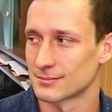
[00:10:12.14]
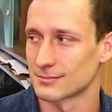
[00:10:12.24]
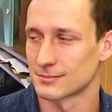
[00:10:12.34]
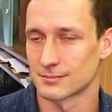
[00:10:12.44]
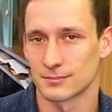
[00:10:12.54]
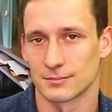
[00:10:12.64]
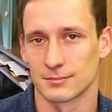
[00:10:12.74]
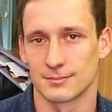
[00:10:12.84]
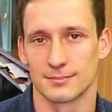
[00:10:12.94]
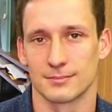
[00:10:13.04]

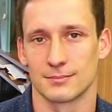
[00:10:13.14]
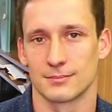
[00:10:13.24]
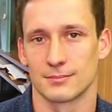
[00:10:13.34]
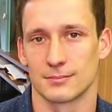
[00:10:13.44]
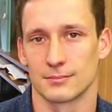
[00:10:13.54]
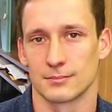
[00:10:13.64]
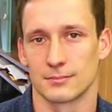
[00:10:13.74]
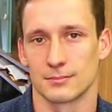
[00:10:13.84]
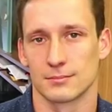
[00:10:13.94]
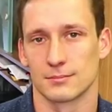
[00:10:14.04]

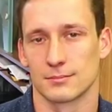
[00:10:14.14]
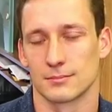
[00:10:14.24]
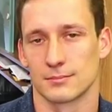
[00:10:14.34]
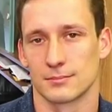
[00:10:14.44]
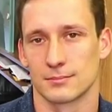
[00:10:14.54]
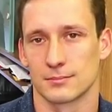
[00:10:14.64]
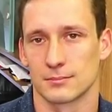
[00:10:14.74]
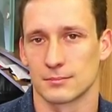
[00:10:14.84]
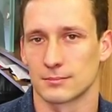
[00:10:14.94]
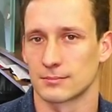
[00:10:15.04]

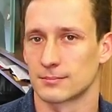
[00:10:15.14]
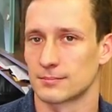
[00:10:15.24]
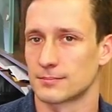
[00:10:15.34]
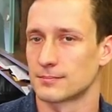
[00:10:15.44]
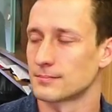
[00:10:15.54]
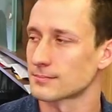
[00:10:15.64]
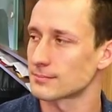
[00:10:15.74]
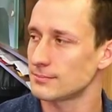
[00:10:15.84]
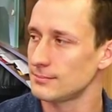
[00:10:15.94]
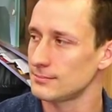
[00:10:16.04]

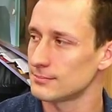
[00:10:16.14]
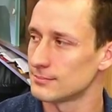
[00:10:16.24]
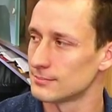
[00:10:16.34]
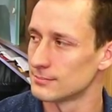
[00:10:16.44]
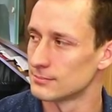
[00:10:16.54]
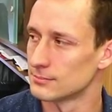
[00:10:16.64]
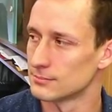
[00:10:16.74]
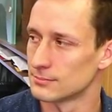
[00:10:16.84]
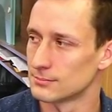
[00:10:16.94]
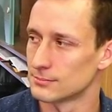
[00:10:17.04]

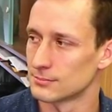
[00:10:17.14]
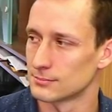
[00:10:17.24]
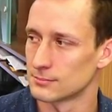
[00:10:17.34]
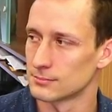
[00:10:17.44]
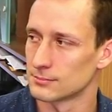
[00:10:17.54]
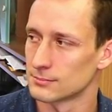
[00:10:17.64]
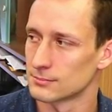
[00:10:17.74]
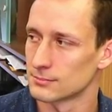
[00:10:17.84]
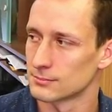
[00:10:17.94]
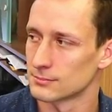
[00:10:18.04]

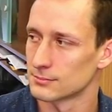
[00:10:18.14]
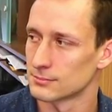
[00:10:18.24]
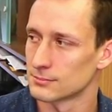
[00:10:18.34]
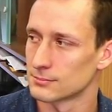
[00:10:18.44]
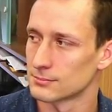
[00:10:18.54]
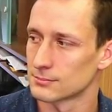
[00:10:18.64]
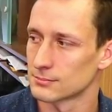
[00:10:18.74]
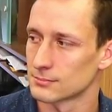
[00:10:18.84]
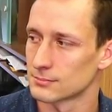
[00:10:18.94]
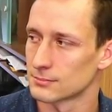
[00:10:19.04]

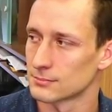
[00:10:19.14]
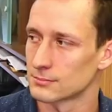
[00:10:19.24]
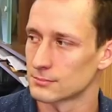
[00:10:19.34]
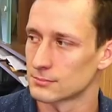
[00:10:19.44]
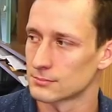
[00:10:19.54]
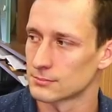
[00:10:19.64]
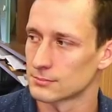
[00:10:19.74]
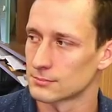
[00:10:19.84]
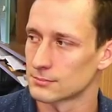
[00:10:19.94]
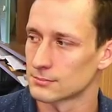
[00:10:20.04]
(silent)